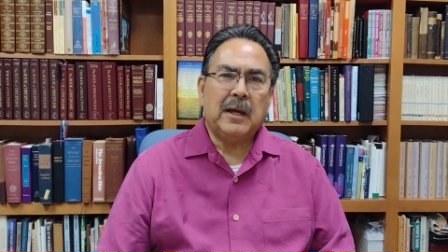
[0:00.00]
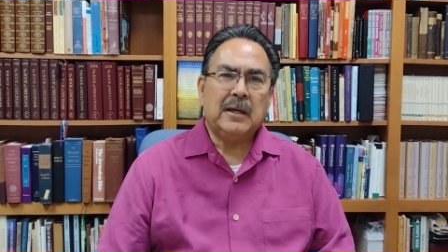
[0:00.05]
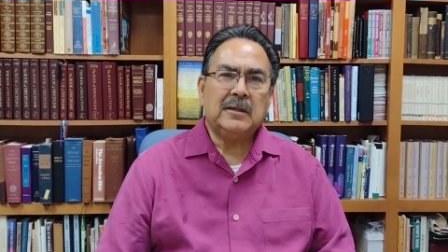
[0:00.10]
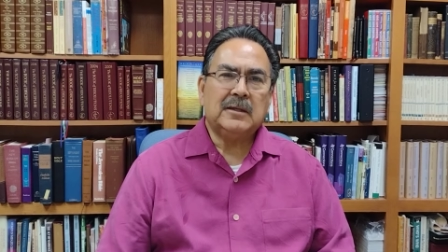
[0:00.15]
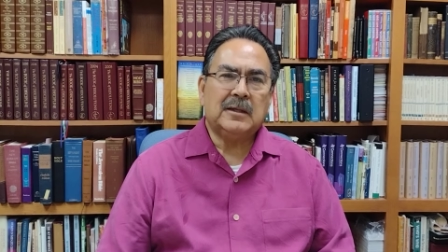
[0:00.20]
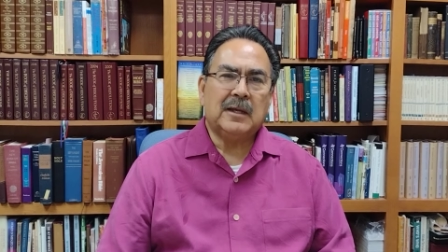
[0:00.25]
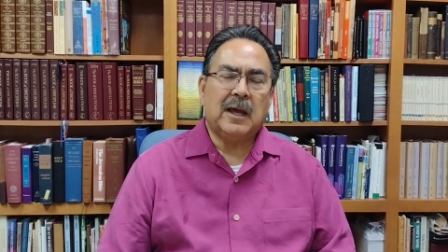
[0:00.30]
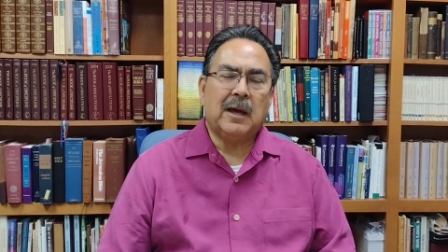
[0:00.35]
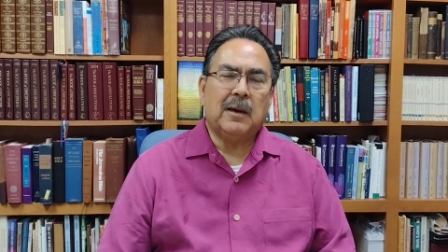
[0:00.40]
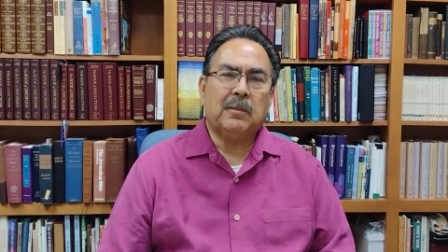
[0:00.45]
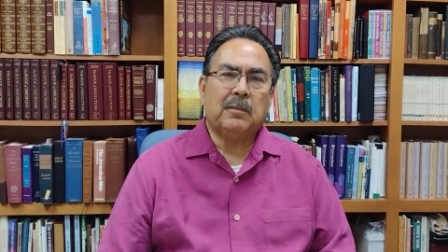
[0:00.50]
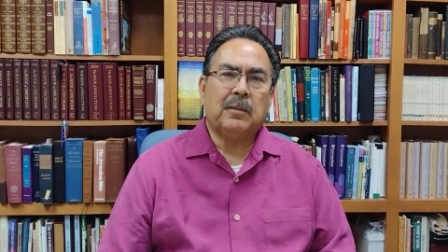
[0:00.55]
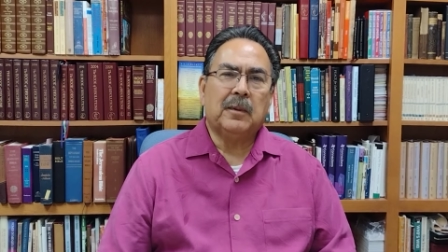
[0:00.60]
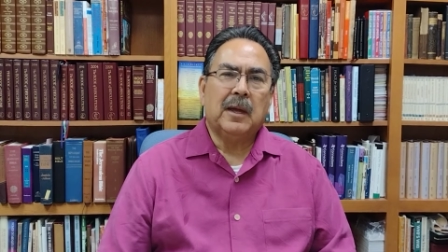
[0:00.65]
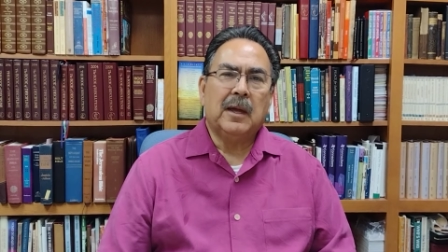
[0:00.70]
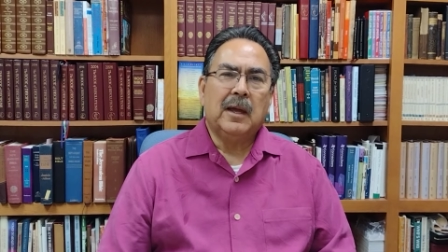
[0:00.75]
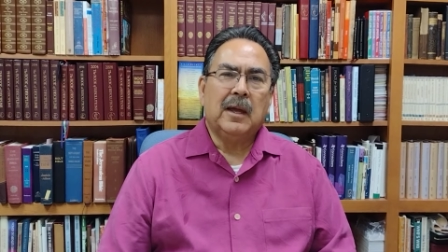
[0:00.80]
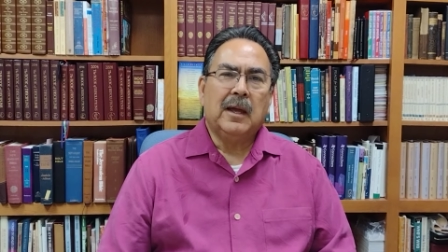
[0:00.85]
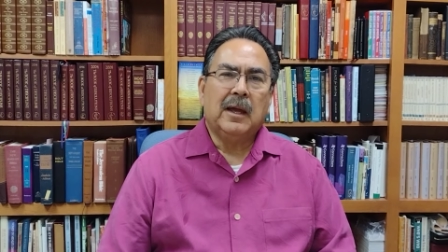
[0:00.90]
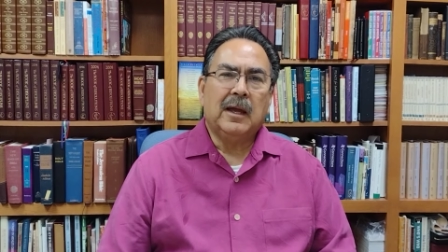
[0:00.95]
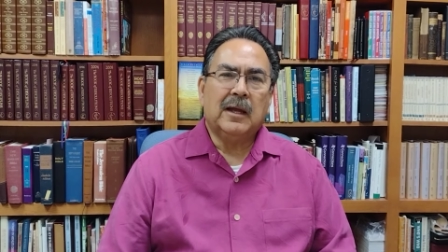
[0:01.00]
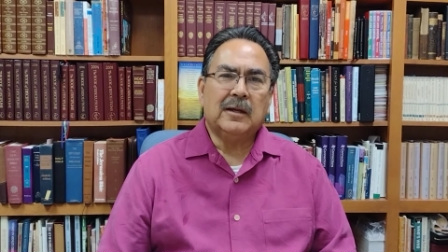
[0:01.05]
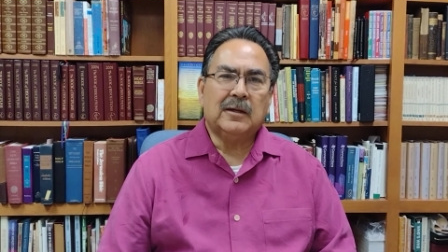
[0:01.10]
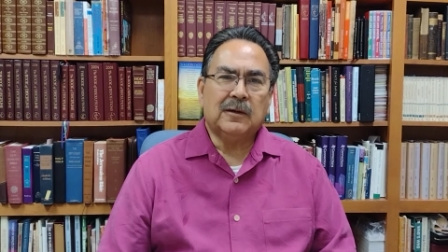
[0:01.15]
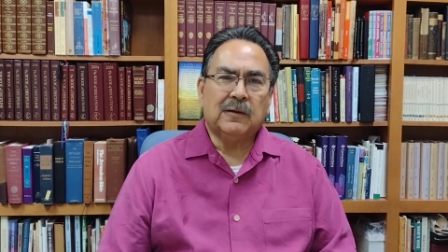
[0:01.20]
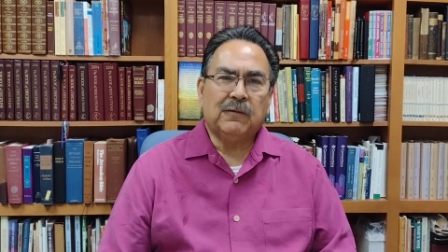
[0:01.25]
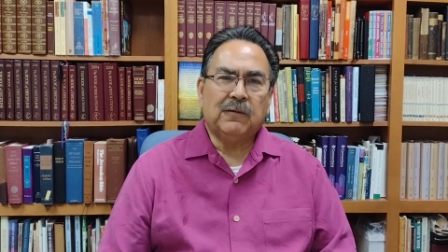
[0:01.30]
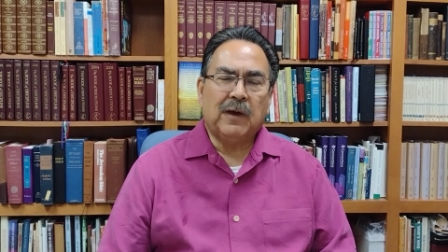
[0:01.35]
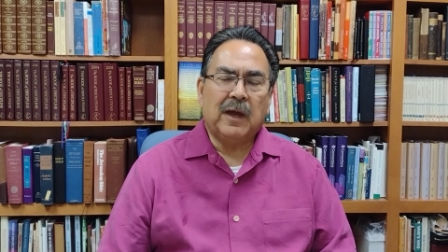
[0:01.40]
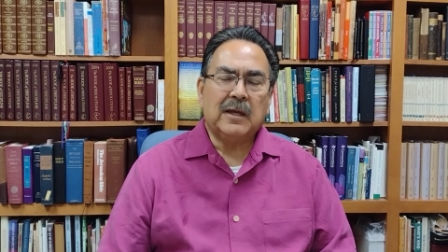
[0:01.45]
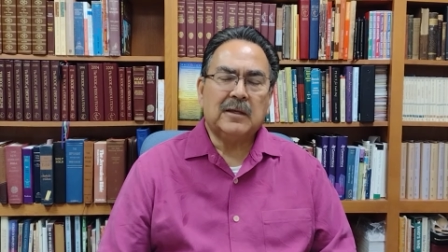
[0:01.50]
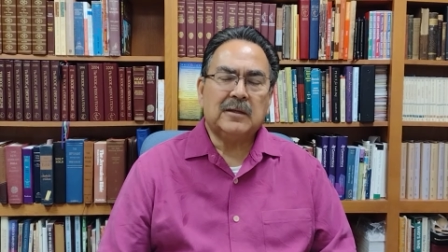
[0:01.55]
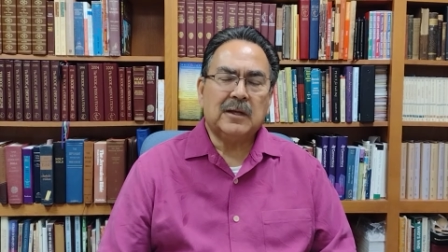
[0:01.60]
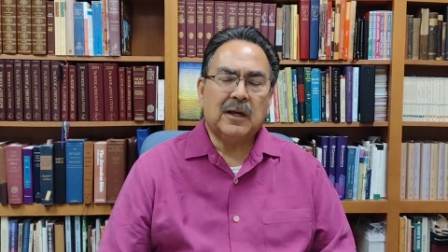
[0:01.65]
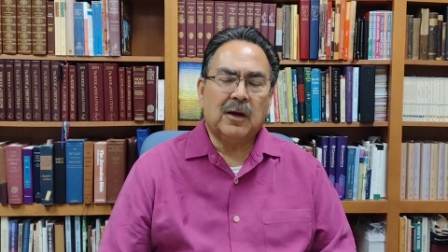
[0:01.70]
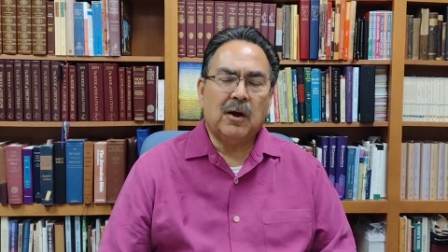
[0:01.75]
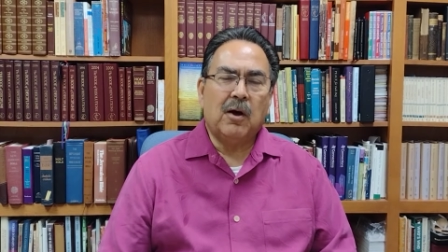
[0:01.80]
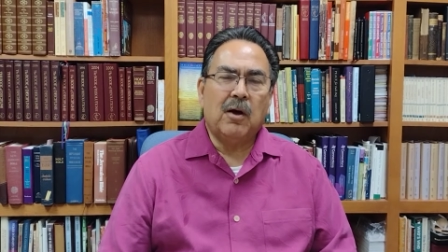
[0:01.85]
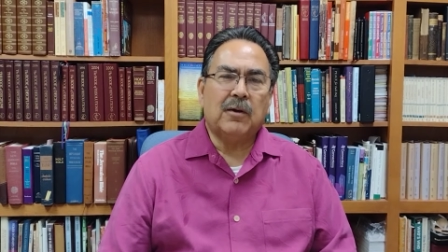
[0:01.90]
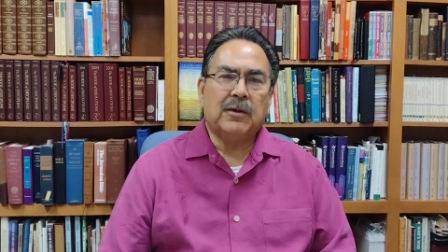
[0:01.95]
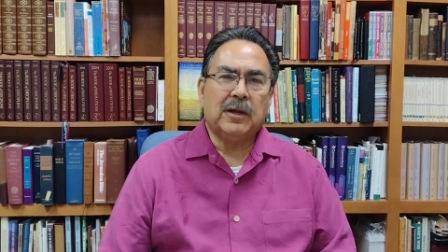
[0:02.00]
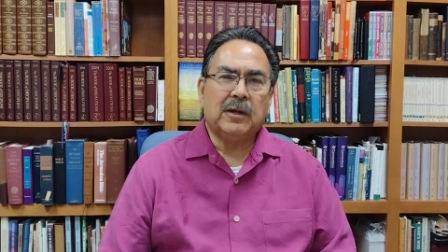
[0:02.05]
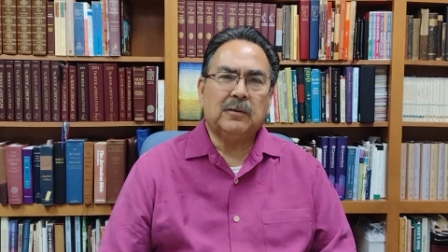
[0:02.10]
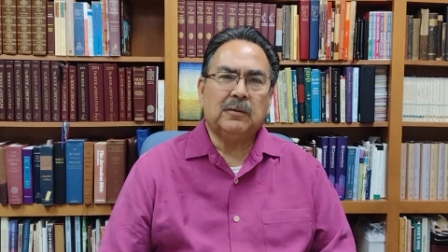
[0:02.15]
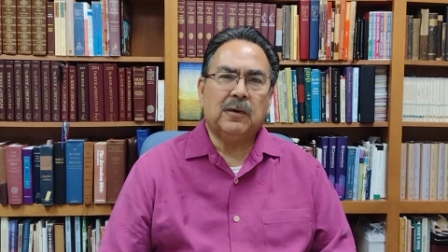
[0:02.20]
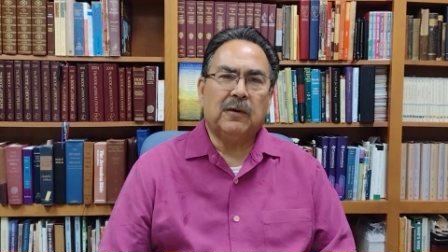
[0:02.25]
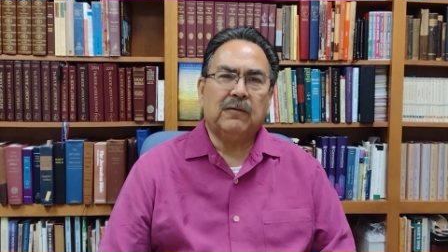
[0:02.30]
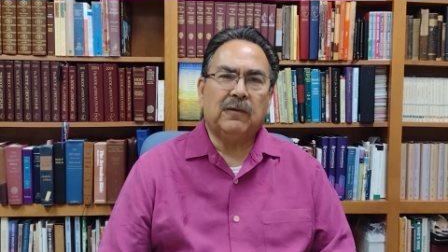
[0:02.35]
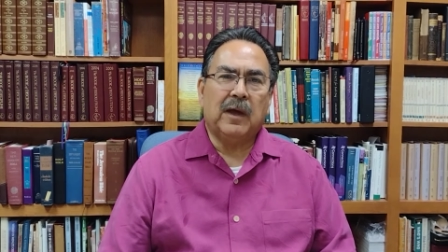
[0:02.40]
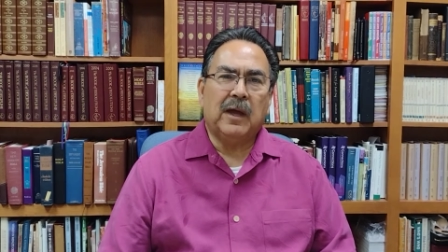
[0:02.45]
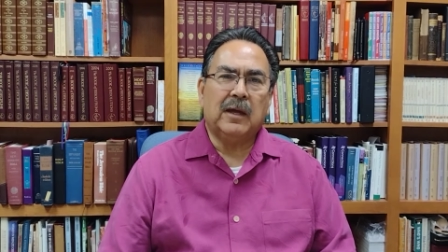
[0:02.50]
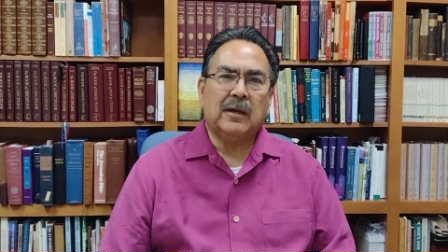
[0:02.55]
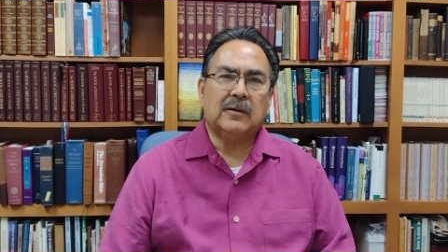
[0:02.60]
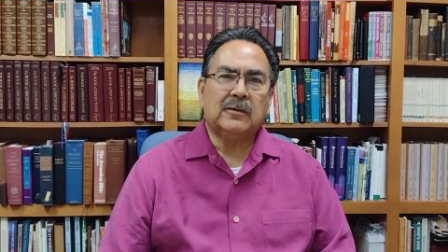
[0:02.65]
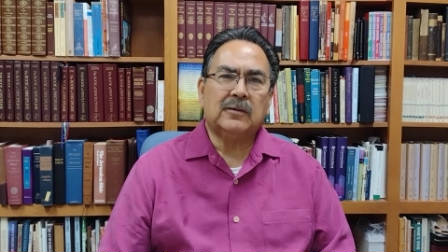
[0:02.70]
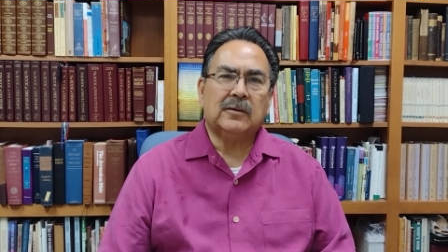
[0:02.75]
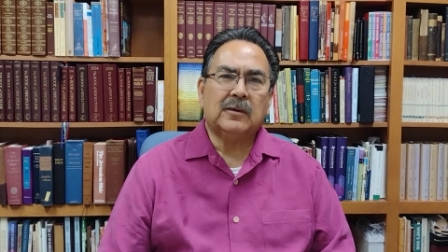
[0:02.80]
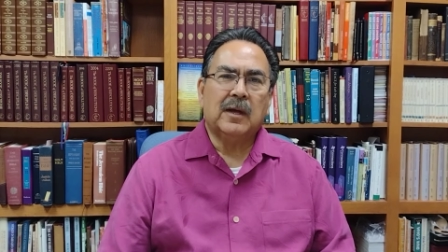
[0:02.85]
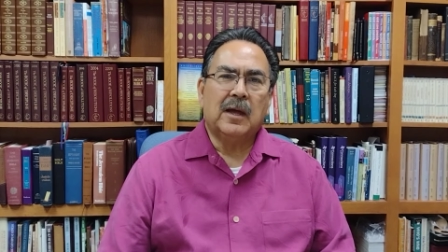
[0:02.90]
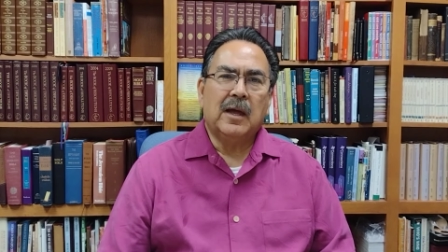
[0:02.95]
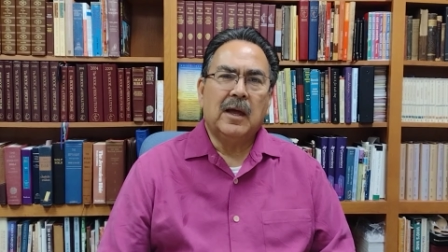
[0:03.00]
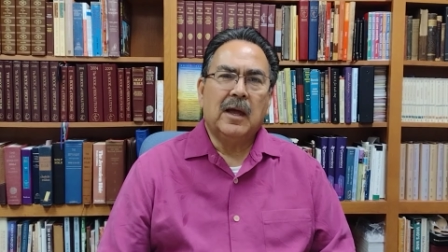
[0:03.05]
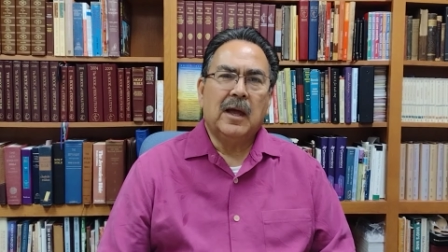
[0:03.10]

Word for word: by step into facing all that we face,